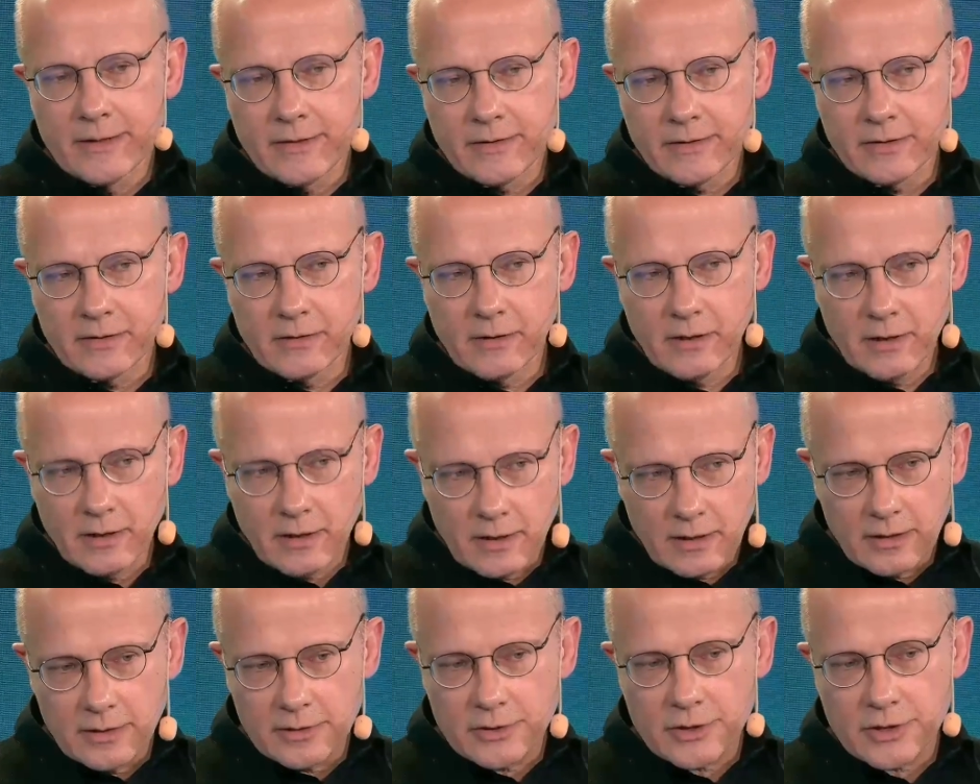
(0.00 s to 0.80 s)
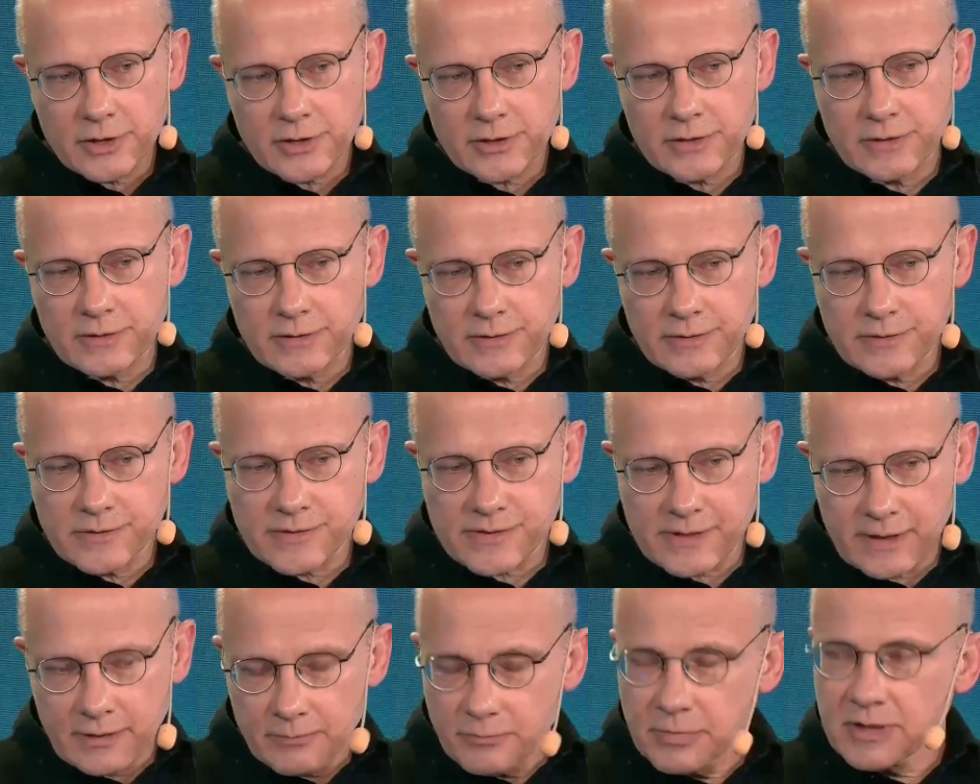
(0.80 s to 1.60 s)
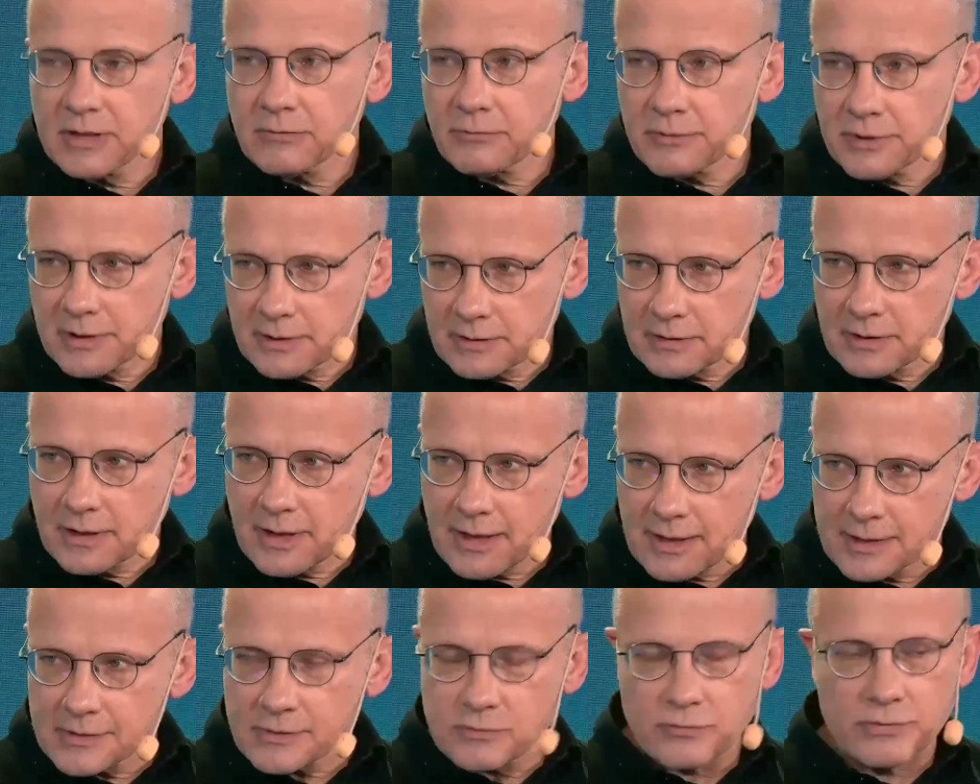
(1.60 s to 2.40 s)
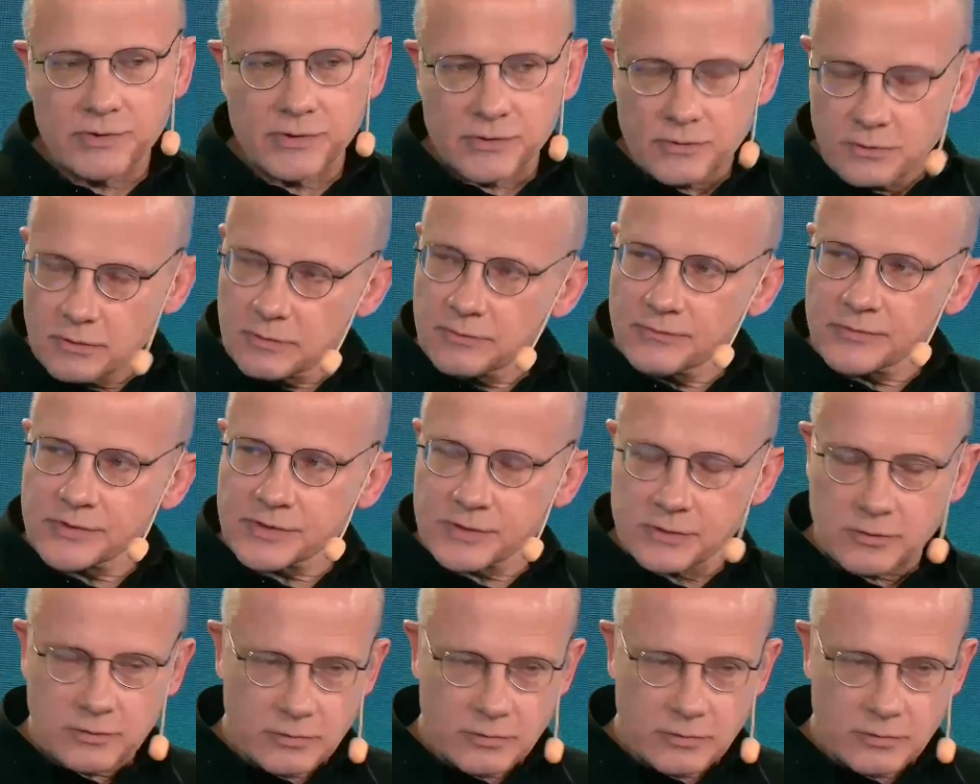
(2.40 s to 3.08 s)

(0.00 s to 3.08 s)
the large Siberian gas reserves